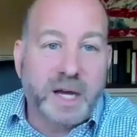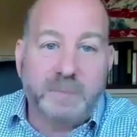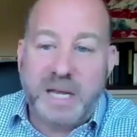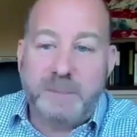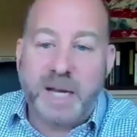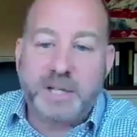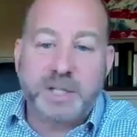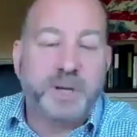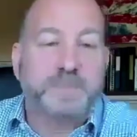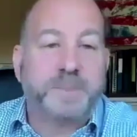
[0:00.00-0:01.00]
maybe I
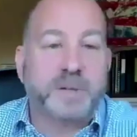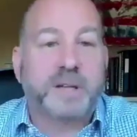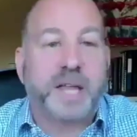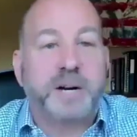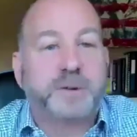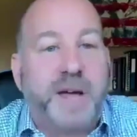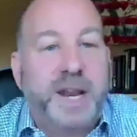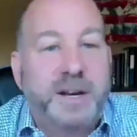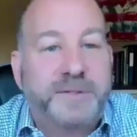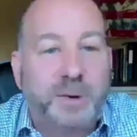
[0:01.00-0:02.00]
just put up a letter of
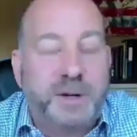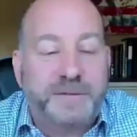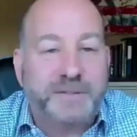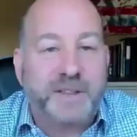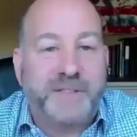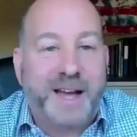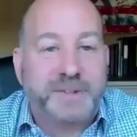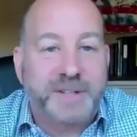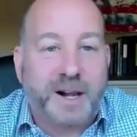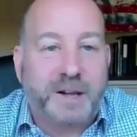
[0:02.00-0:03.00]
credit of
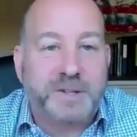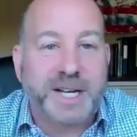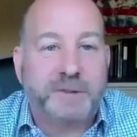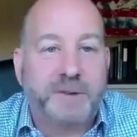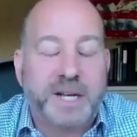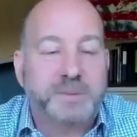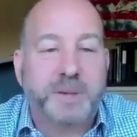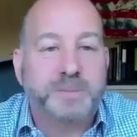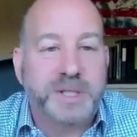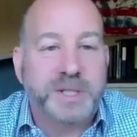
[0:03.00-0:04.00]
$250,000 and I can write as
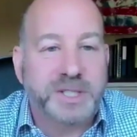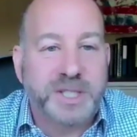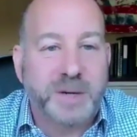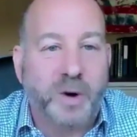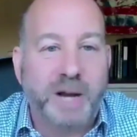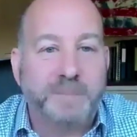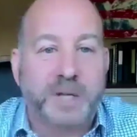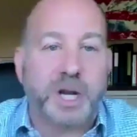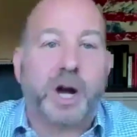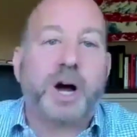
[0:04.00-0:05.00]
much business as I want
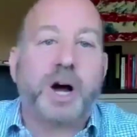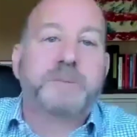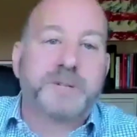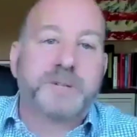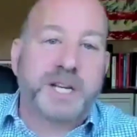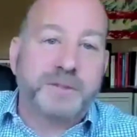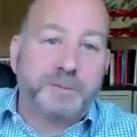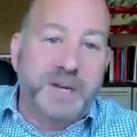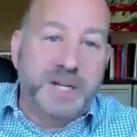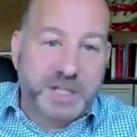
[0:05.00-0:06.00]
because 100% of the
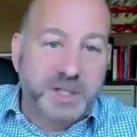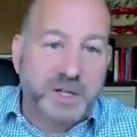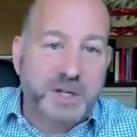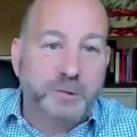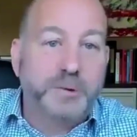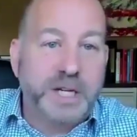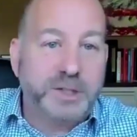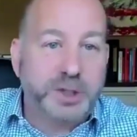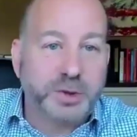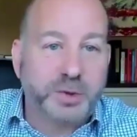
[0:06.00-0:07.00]
risk is mm-hmm.
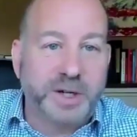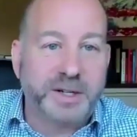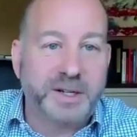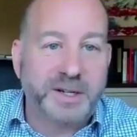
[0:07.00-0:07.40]
reinsured.